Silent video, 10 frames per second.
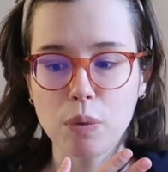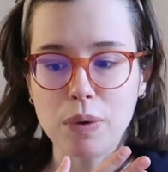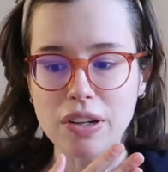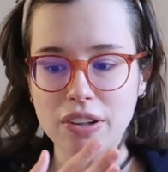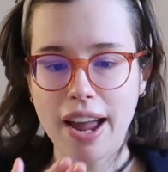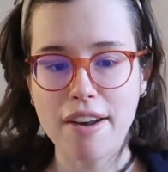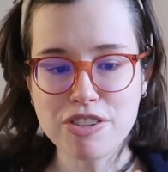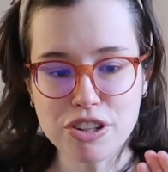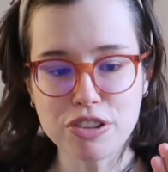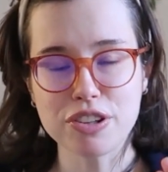we're
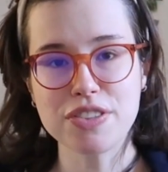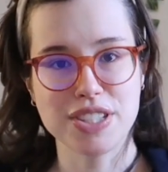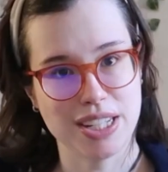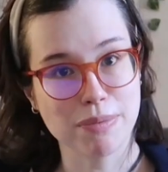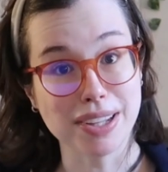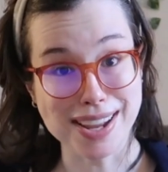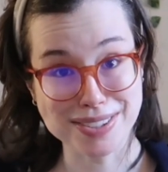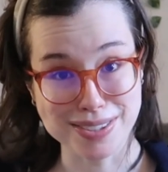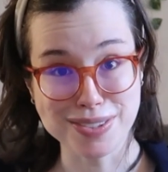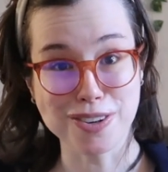having to learn the same
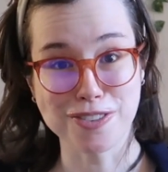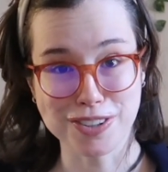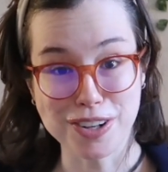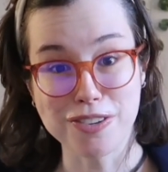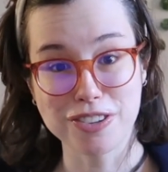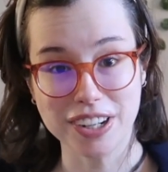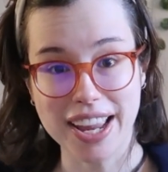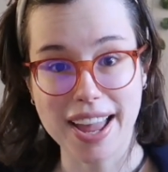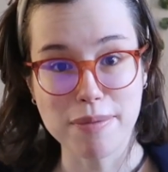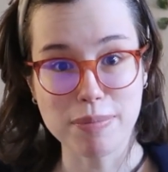lessons over and over
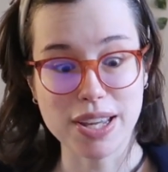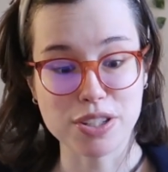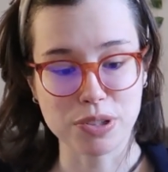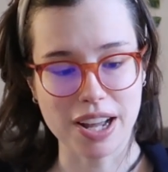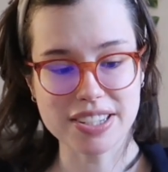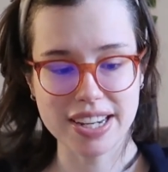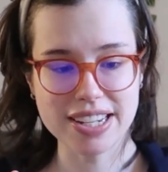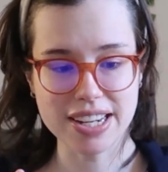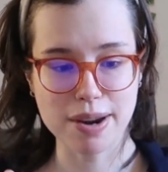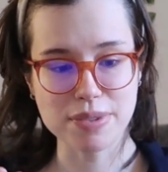again because we're not
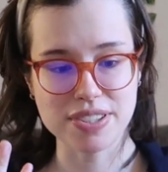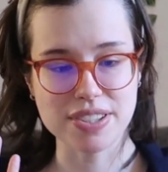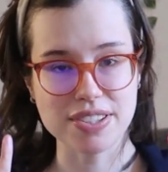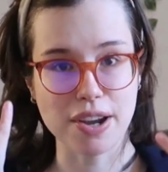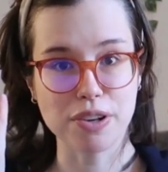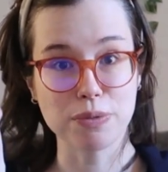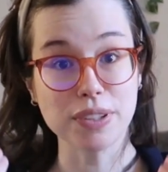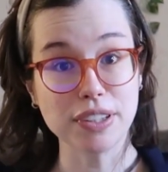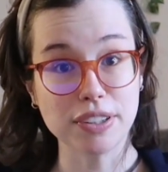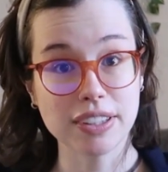taking time to sit down and
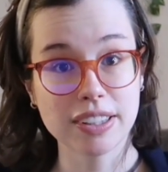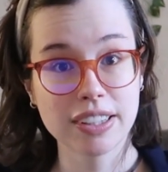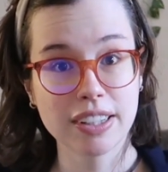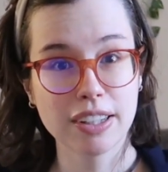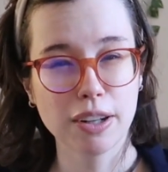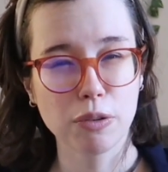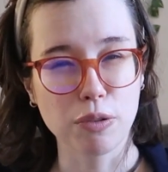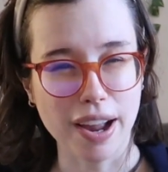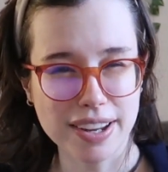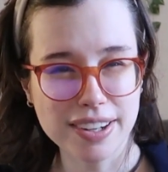really
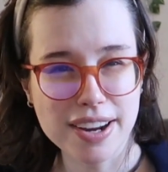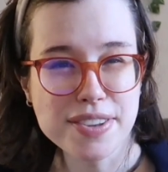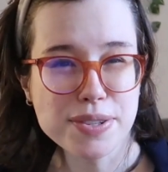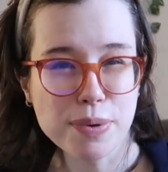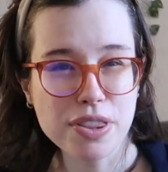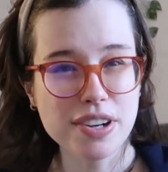recognize with